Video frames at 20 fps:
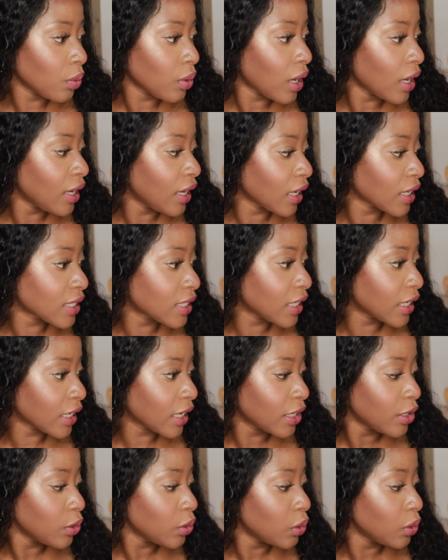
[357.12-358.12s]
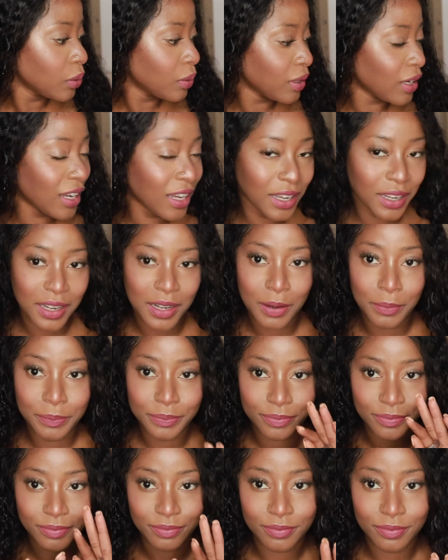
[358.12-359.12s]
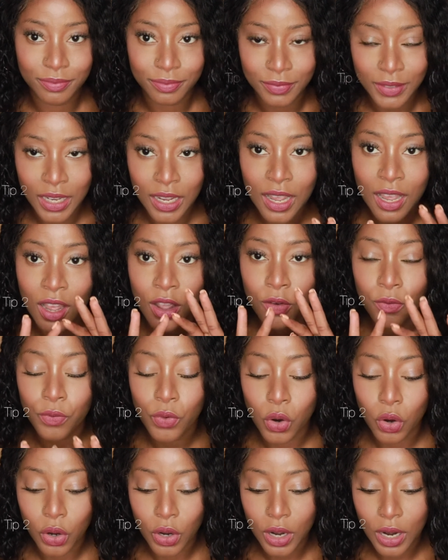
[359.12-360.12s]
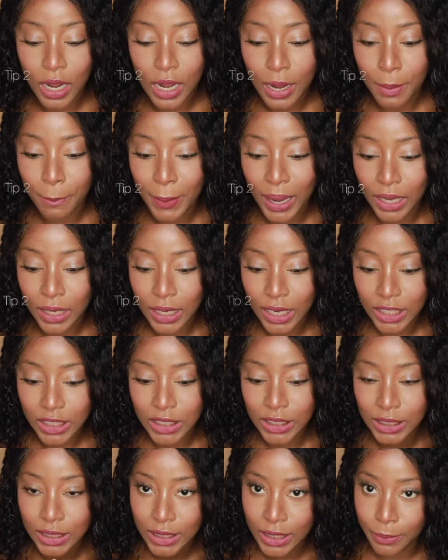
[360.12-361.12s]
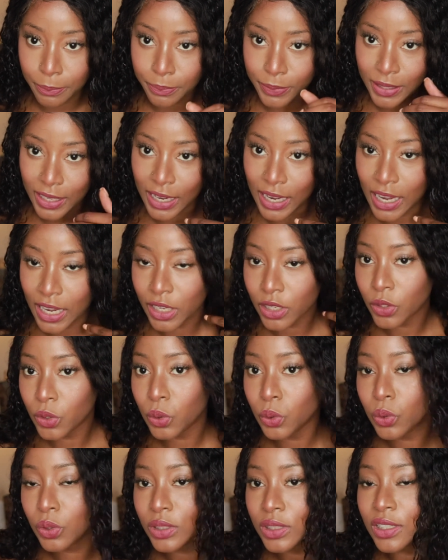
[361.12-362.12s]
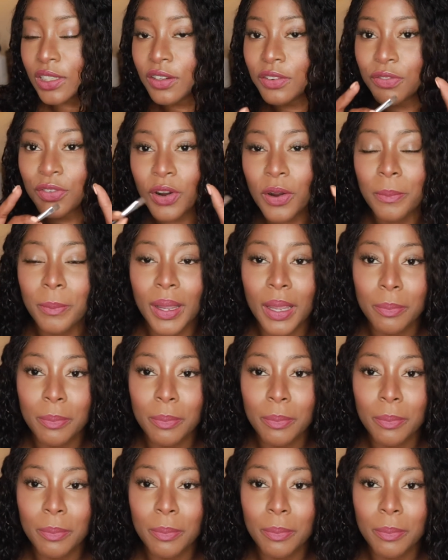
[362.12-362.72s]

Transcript: Next thing I do, for a next tip that I use for my